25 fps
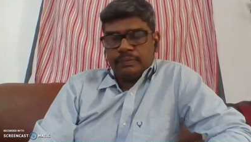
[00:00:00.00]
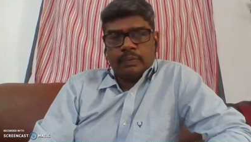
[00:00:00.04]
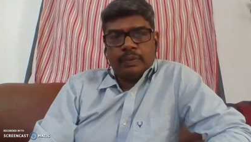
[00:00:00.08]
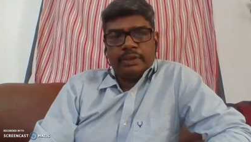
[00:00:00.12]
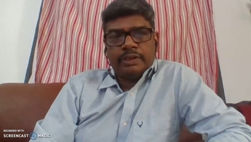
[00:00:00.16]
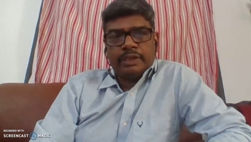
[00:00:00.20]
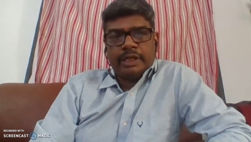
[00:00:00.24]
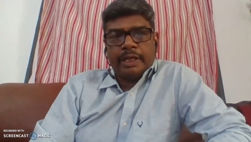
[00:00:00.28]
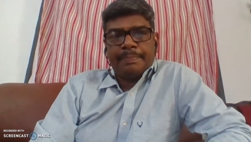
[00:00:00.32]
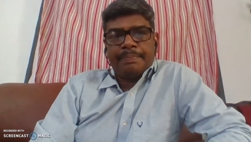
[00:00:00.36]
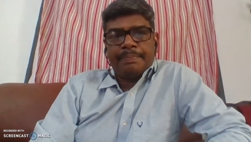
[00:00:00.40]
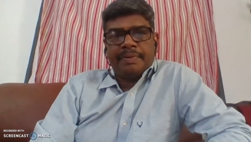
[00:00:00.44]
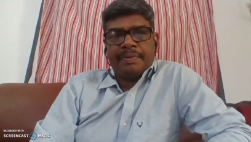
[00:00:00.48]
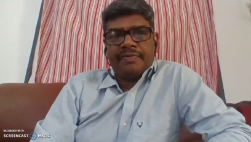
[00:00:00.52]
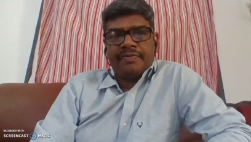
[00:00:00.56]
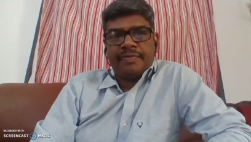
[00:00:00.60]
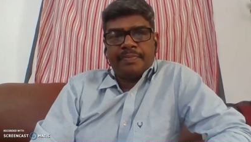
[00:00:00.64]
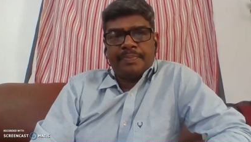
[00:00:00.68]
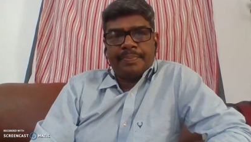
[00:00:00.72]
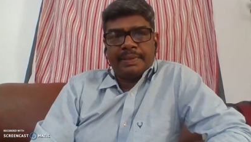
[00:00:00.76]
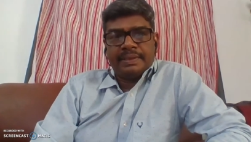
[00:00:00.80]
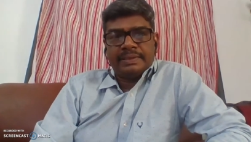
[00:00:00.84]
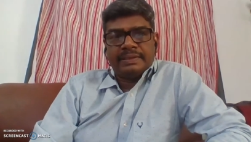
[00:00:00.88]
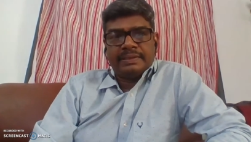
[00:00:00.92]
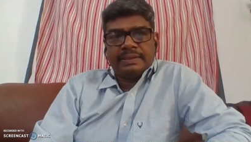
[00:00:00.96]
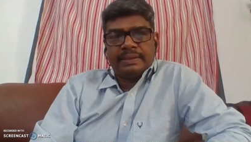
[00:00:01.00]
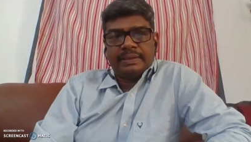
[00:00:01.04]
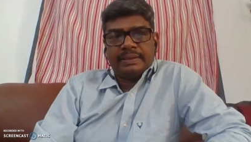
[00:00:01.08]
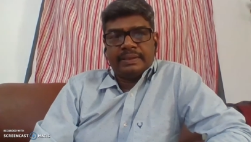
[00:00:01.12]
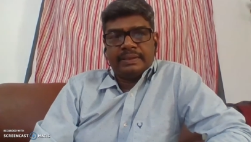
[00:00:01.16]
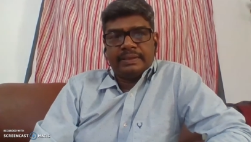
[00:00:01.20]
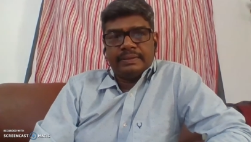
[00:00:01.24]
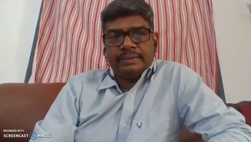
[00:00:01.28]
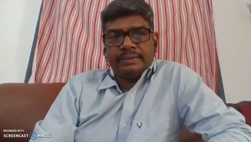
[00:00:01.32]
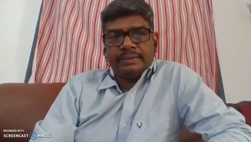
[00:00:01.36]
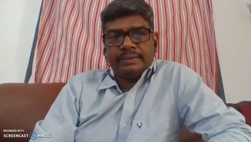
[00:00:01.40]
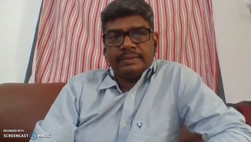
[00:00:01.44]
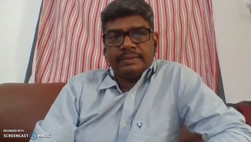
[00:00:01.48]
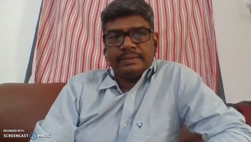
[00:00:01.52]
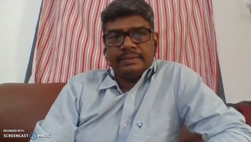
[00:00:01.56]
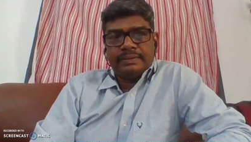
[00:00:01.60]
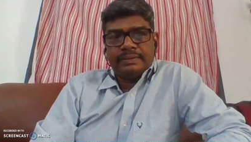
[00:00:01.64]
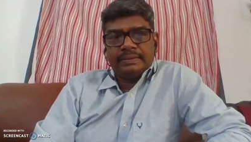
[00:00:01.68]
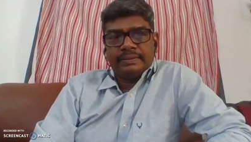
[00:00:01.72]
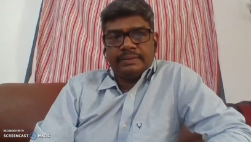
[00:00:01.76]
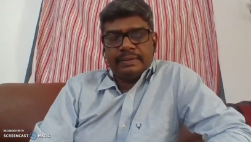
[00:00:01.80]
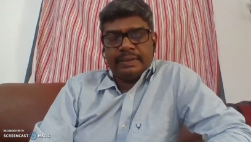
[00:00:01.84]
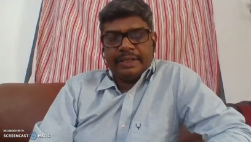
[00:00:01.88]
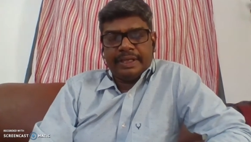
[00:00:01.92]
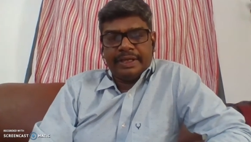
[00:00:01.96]
what type of a person
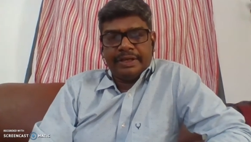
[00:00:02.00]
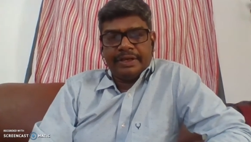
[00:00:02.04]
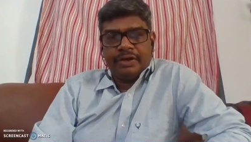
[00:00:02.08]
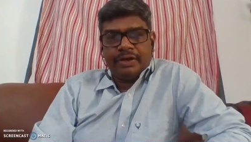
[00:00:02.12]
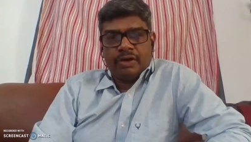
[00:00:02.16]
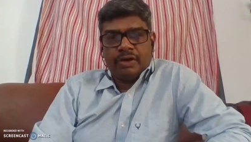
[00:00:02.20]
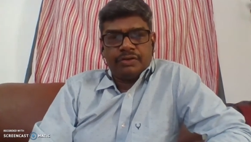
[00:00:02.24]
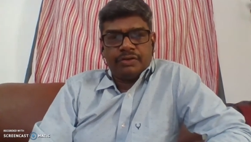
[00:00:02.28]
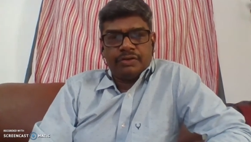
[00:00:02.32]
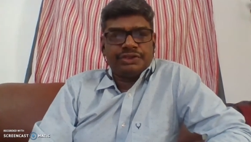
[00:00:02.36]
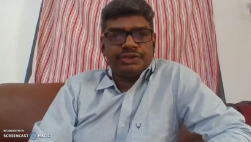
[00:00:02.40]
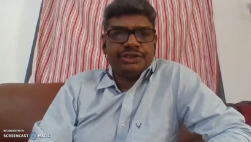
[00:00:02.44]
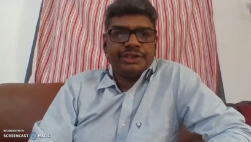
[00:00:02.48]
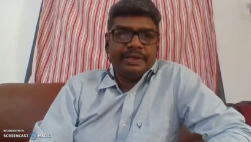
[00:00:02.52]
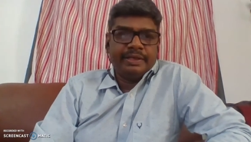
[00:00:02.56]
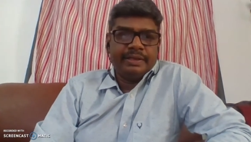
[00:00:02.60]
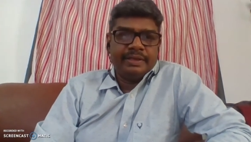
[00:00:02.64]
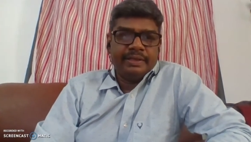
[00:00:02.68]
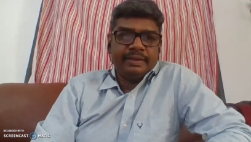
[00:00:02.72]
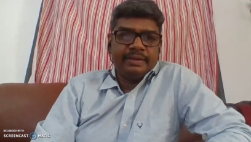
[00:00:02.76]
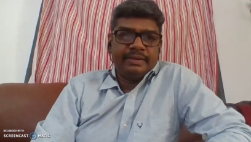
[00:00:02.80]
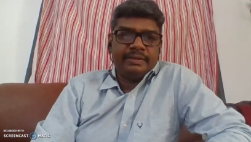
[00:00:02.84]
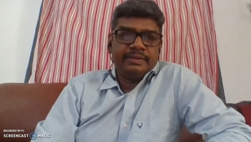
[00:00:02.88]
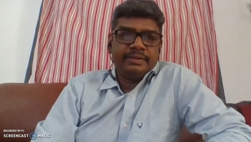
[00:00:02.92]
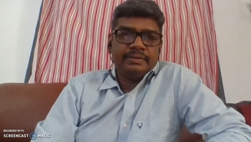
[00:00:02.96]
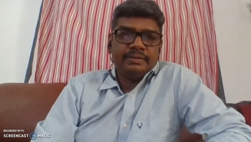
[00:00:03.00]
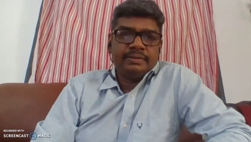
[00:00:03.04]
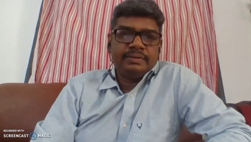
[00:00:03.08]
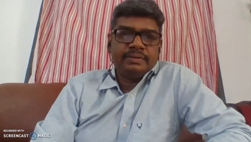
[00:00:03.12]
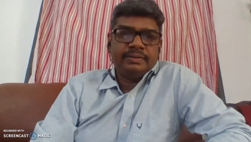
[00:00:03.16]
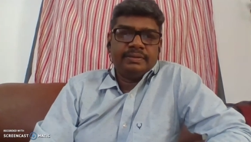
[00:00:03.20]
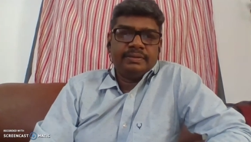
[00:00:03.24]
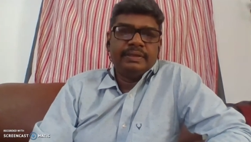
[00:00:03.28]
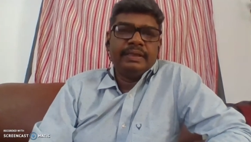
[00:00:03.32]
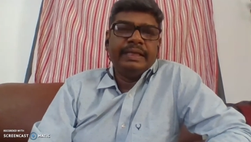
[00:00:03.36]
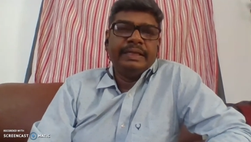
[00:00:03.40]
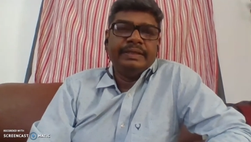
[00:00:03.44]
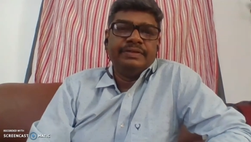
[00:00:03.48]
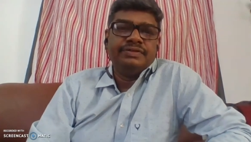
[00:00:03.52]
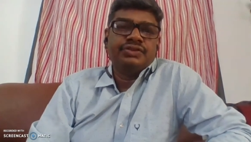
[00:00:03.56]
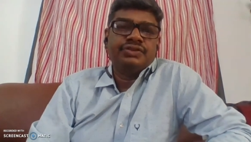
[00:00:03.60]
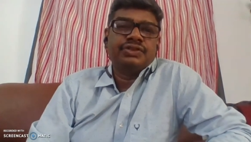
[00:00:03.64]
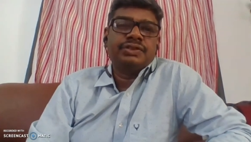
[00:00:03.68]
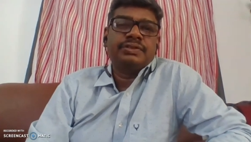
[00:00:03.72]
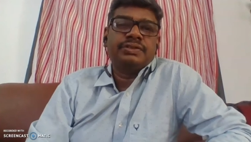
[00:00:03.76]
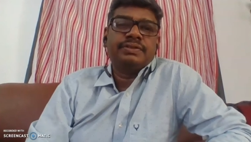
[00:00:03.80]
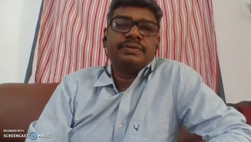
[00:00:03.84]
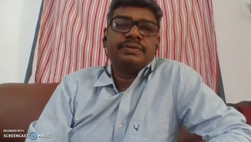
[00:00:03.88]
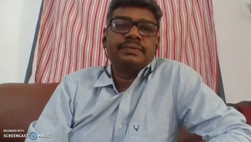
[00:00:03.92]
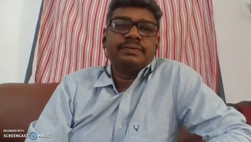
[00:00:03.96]
he or she
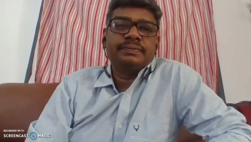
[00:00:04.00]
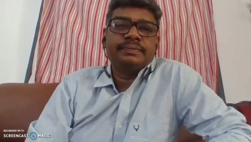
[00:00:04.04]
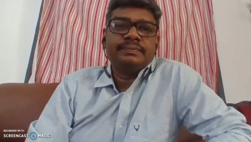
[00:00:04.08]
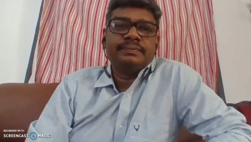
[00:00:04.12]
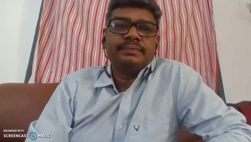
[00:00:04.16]
is.